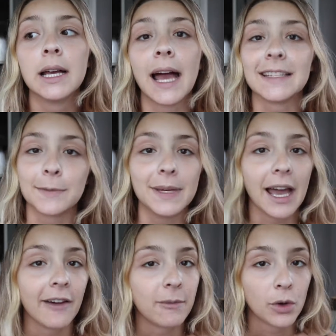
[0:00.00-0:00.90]

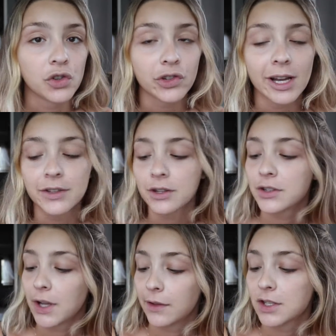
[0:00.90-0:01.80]
SPF
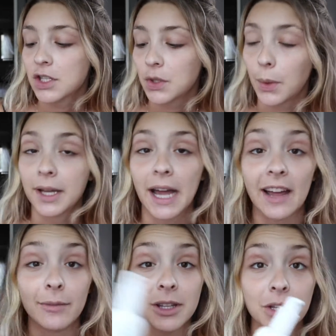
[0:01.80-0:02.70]
moisturizer. So this is the one
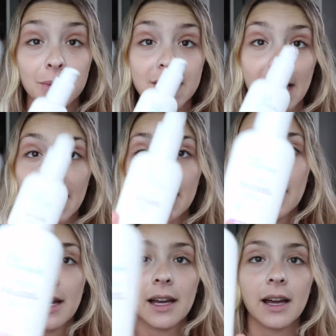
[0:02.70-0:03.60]
I've been using.